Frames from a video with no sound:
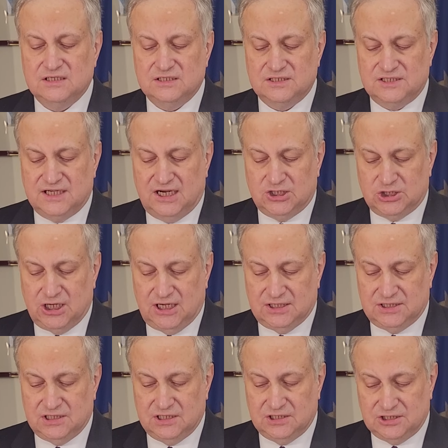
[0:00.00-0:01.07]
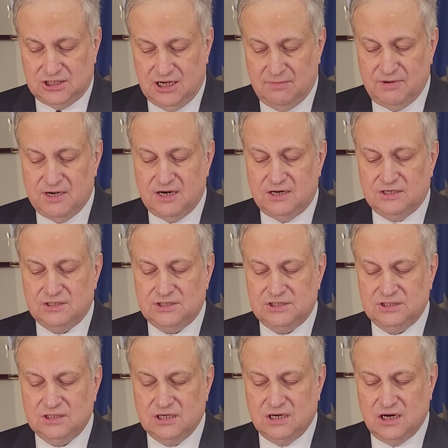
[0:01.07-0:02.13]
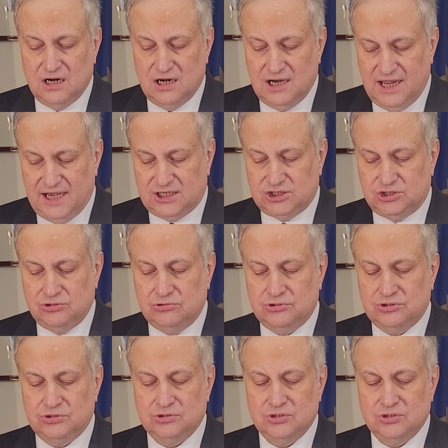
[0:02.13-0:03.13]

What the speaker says: such as seminars, lectures,